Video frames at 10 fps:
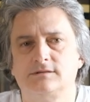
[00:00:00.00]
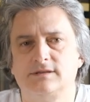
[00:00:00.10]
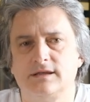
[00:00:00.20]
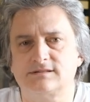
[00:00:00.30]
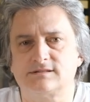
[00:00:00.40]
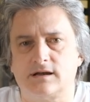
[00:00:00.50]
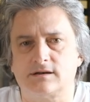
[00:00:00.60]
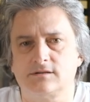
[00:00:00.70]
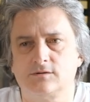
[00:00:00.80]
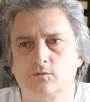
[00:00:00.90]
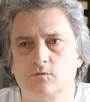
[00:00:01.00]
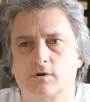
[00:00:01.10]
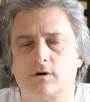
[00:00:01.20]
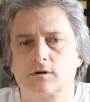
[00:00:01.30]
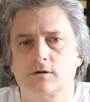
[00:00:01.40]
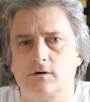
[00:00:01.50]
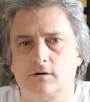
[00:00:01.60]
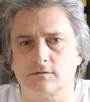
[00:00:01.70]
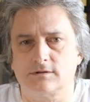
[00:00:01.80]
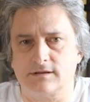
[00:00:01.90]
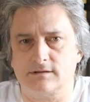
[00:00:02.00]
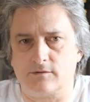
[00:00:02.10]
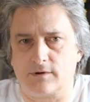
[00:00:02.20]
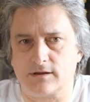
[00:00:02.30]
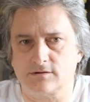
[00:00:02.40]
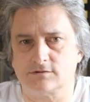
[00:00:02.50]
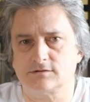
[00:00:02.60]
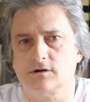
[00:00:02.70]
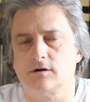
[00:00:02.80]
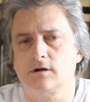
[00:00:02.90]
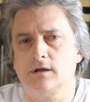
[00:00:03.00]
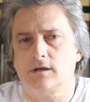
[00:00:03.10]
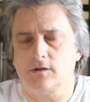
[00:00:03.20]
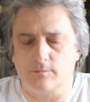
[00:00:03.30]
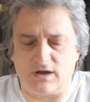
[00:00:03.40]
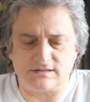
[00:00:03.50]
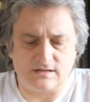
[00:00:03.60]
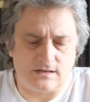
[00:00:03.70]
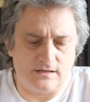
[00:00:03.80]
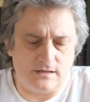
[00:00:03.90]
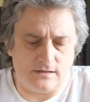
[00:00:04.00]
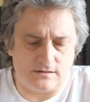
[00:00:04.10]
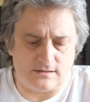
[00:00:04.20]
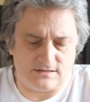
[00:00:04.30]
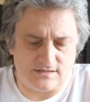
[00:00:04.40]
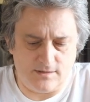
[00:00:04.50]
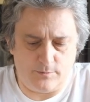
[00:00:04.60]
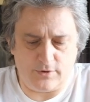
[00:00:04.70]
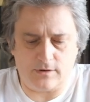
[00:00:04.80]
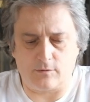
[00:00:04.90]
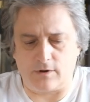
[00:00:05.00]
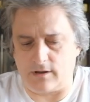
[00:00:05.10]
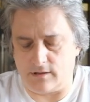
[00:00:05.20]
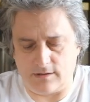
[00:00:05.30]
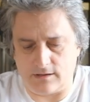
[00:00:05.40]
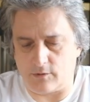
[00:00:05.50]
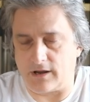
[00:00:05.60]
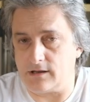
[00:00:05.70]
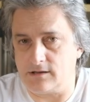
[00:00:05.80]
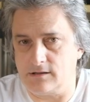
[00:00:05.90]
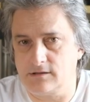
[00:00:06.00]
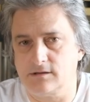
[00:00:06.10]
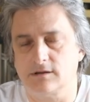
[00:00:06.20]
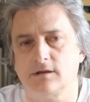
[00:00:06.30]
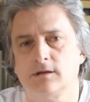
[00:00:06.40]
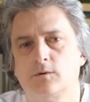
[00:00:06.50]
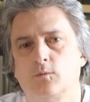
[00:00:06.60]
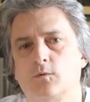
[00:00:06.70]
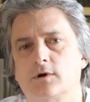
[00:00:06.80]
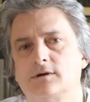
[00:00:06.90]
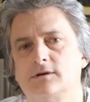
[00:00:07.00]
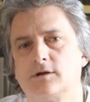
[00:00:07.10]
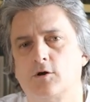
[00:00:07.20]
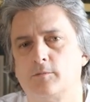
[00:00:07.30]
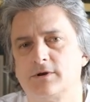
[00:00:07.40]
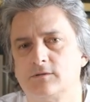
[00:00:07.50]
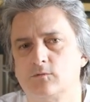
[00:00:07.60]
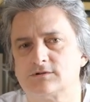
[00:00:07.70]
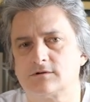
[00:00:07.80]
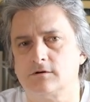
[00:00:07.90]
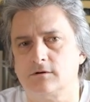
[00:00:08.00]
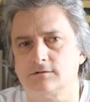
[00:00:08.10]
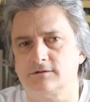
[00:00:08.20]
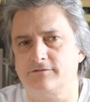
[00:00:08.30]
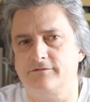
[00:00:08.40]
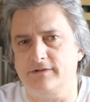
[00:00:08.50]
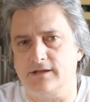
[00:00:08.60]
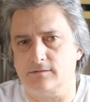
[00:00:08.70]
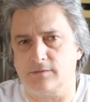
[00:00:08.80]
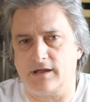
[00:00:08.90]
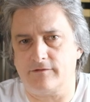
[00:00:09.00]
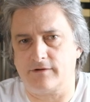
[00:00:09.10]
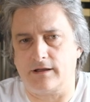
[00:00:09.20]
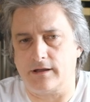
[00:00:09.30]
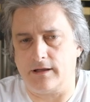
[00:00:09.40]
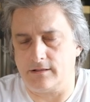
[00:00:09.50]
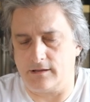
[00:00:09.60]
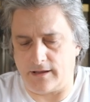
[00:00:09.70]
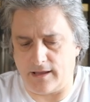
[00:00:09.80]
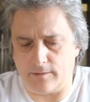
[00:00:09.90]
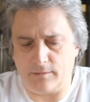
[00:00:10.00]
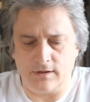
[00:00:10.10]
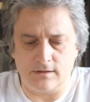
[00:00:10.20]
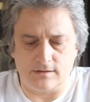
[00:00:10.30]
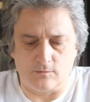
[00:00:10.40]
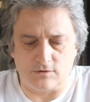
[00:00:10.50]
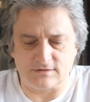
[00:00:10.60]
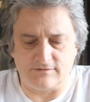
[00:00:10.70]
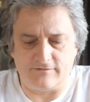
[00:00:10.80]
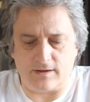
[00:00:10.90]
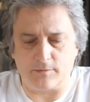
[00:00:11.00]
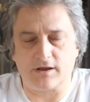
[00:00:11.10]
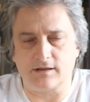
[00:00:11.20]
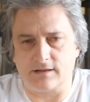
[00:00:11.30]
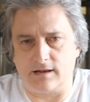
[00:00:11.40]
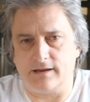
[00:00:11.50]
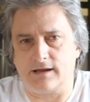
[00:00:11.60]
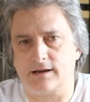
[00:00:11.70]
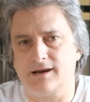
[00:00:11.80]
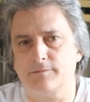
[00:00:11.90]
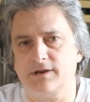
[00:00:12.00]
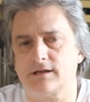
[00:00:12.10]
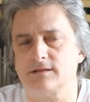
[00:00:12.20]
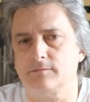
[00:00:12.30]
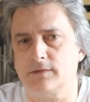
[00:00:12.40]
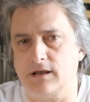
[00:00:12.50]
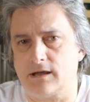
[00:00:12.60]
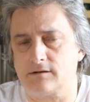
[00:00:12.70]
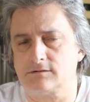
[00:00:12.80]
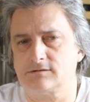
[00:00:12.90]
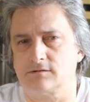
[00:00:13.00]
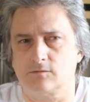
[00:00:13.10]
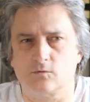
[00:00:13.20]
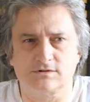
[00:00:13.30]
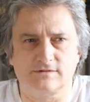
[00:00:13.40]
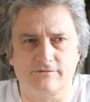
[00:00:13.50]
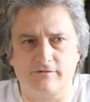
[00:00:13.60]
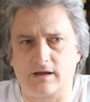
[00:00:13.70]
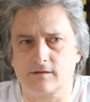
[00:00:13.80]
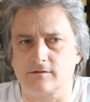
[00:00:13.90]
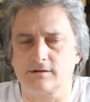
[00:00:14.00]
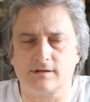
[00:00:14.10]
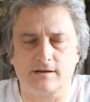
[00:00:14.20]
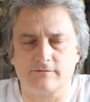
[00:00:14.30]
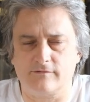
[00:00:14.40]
they started to work on that direction. So basically the CIPE and they created what the company was called Film, F-I-L-M. It was the Fabbrica Italiana Laminati Milano, so it was the factory, Italian